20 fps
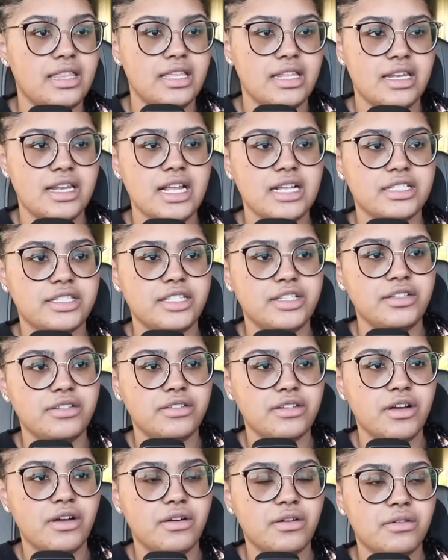then the next thing you
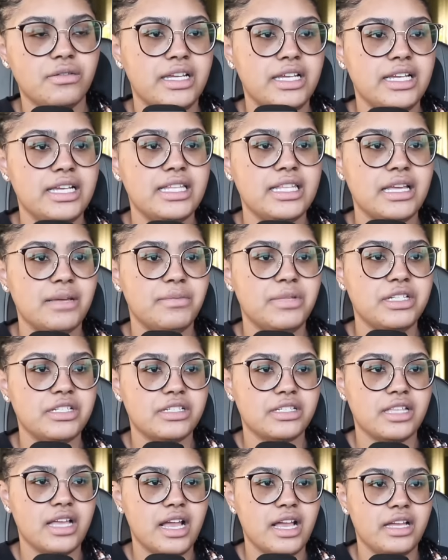know, he and that
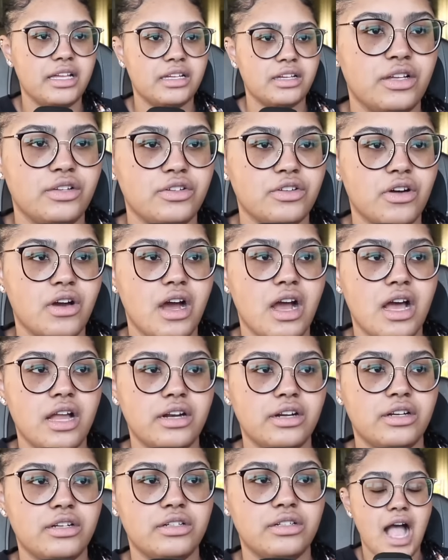like, Your
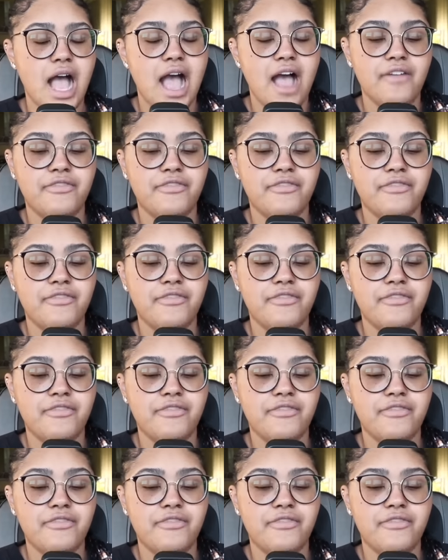Honor, I